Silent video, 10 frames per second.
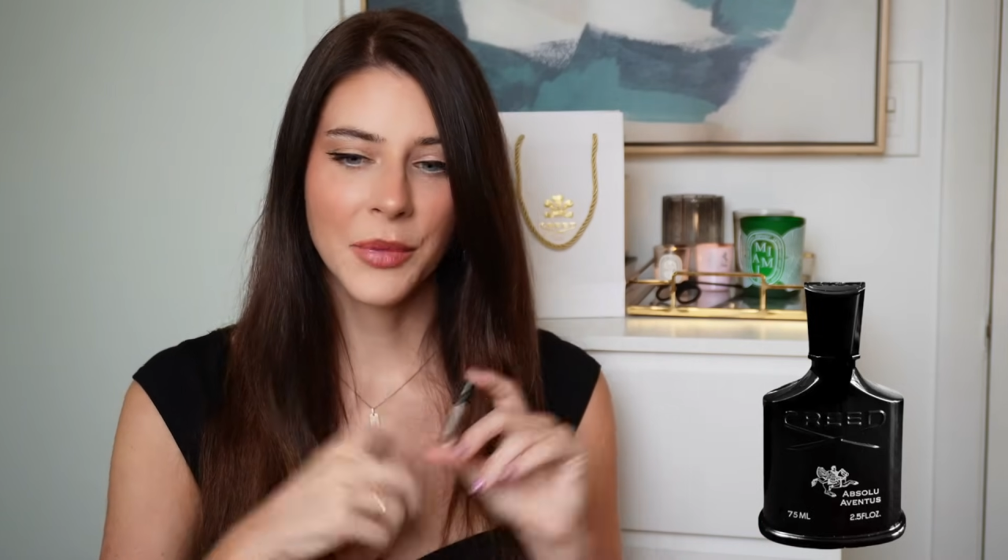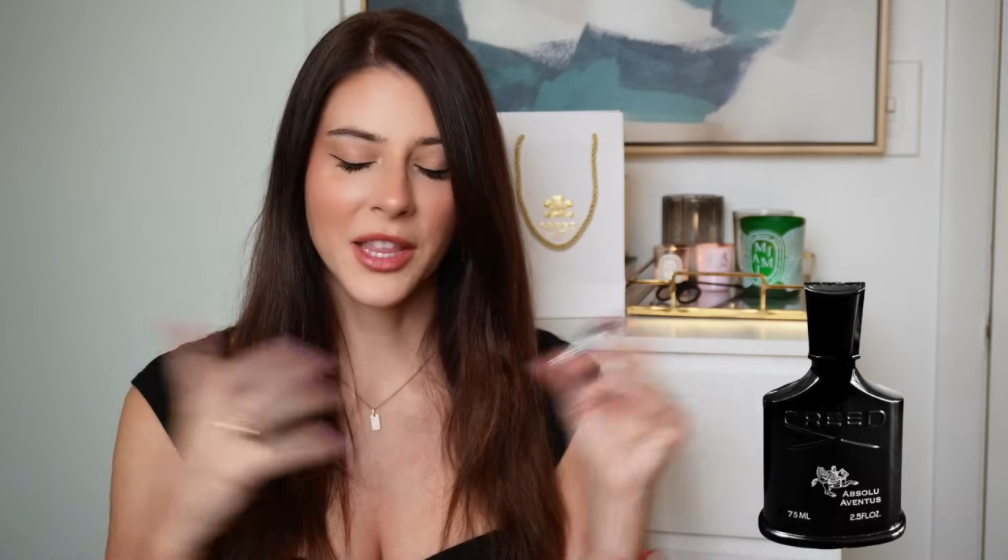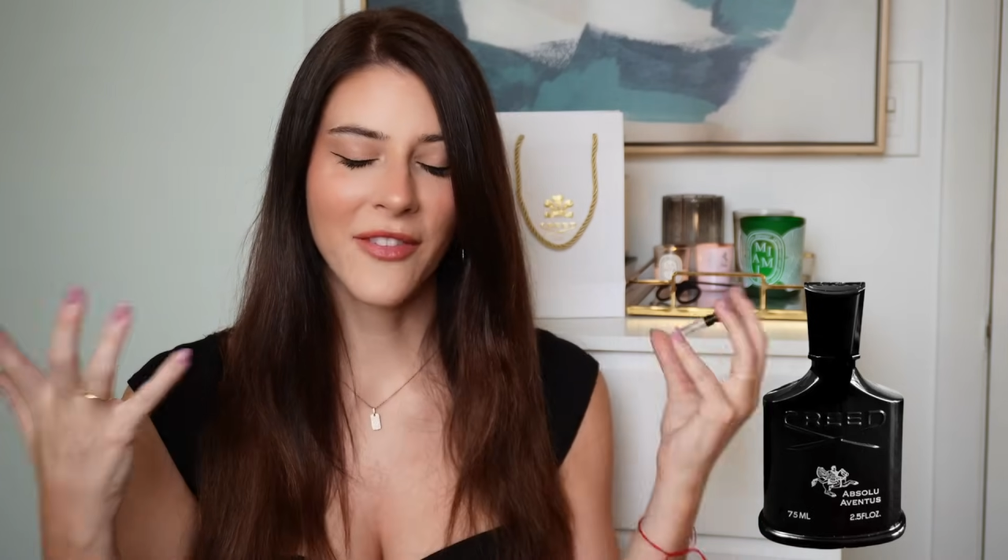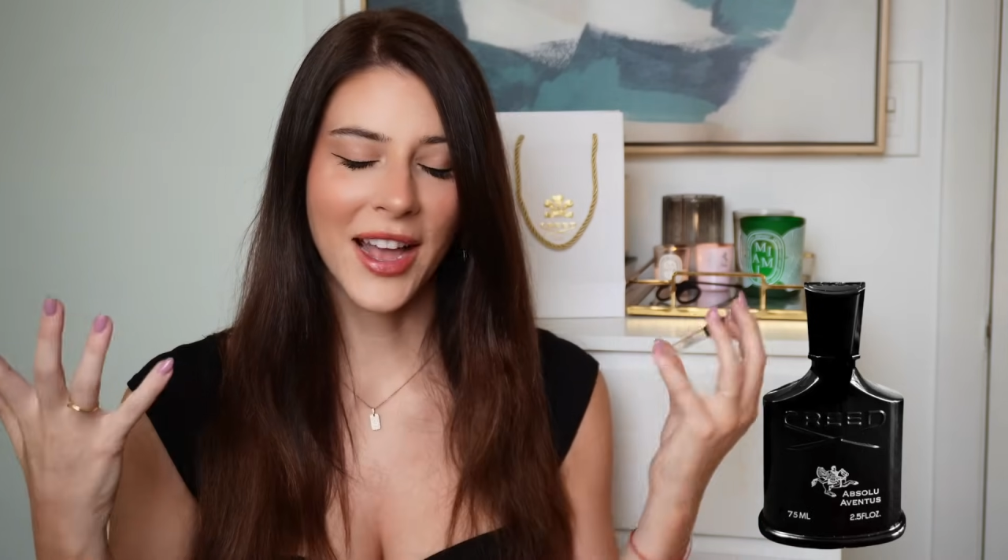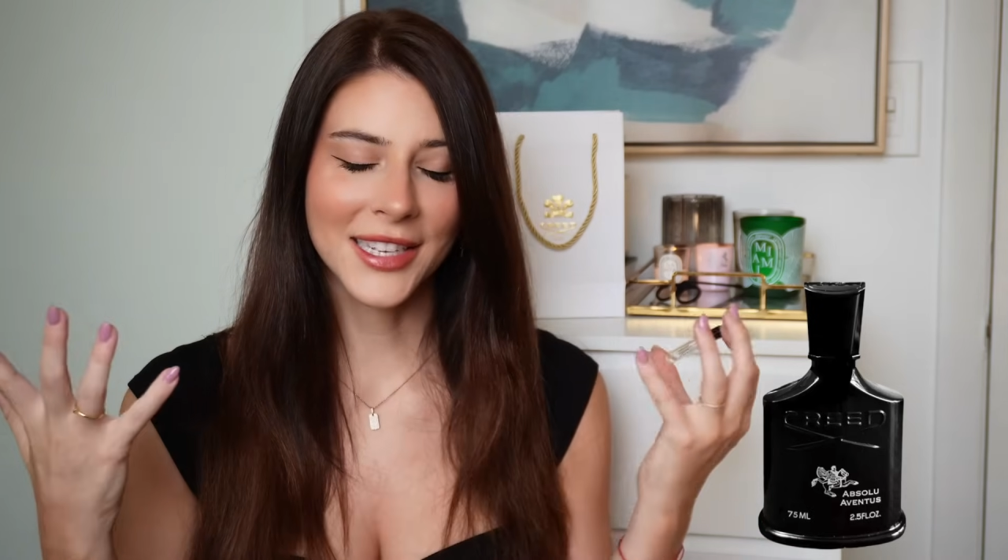But
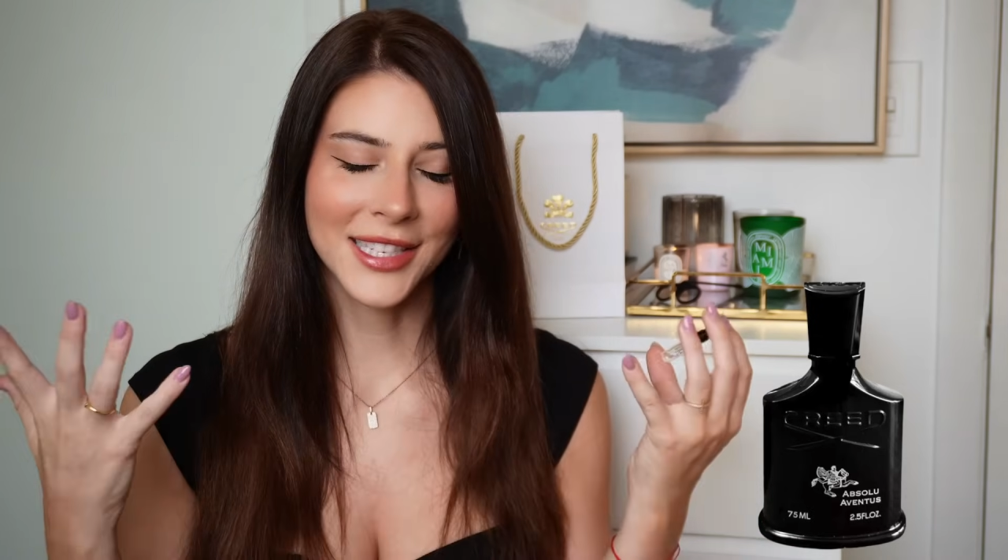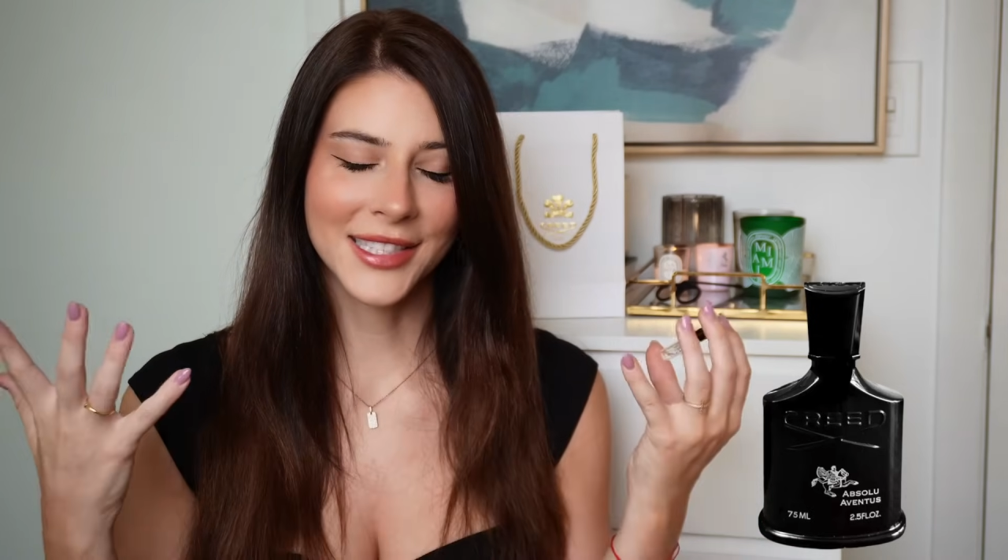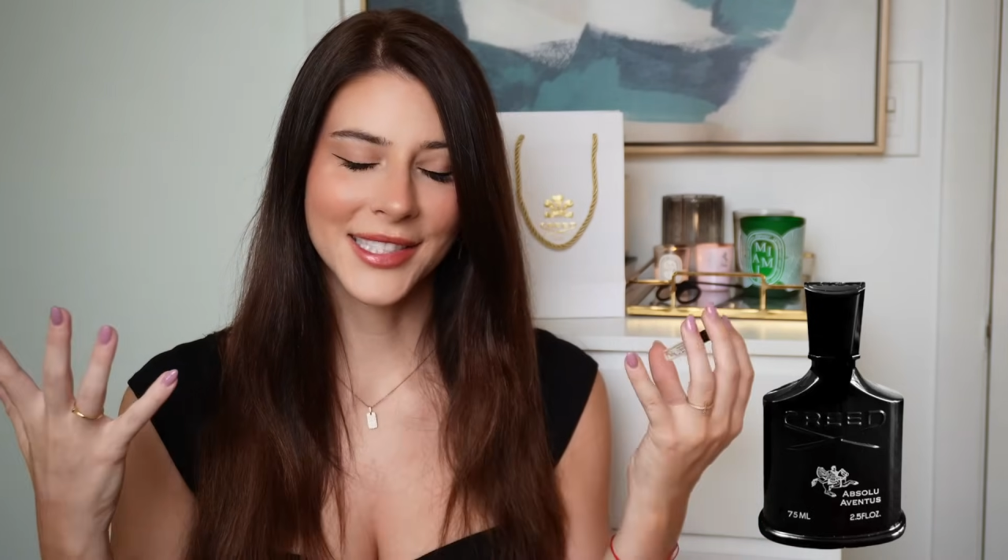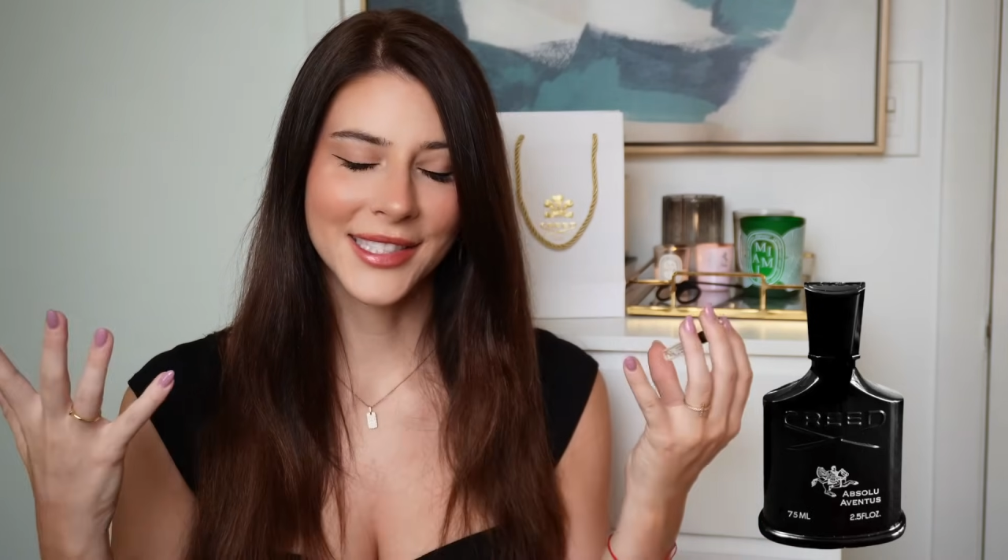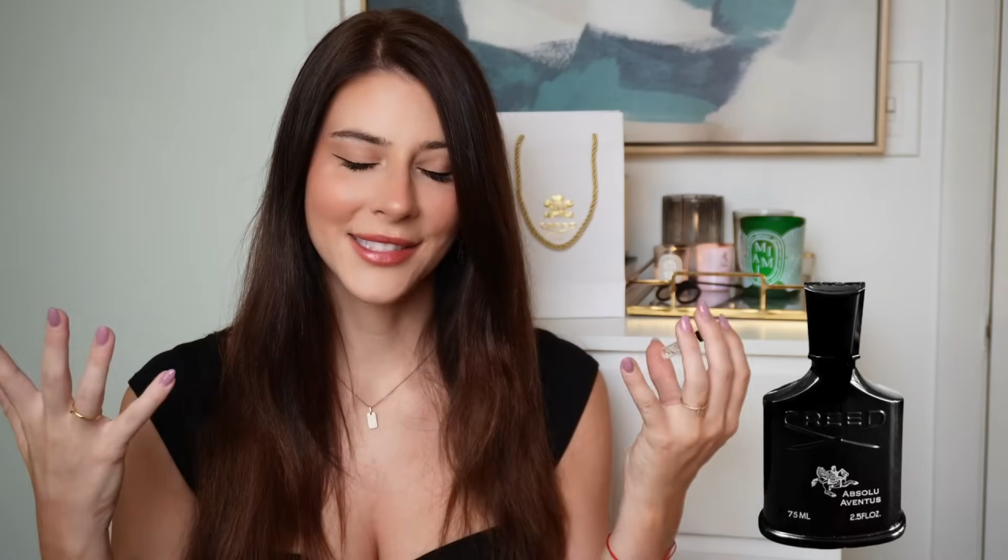the fact
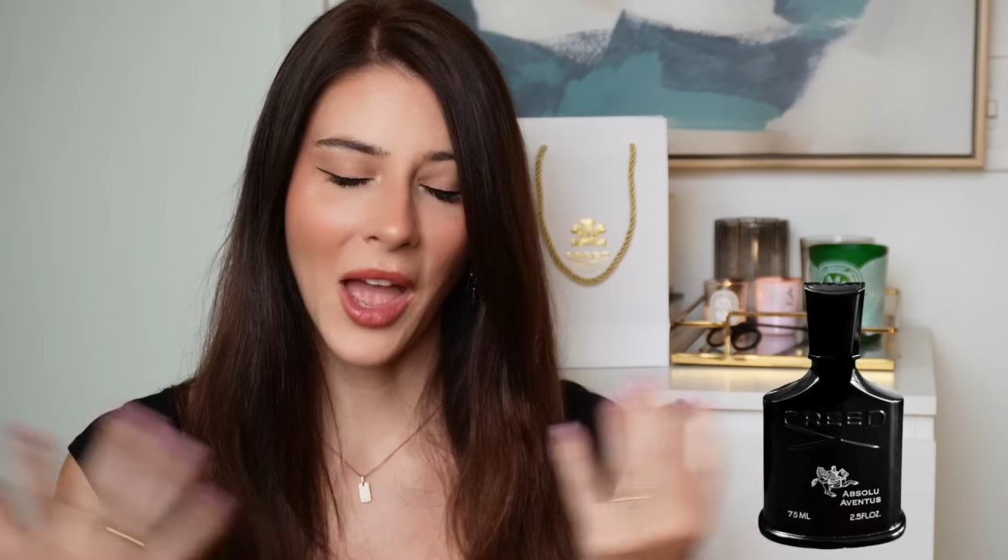is,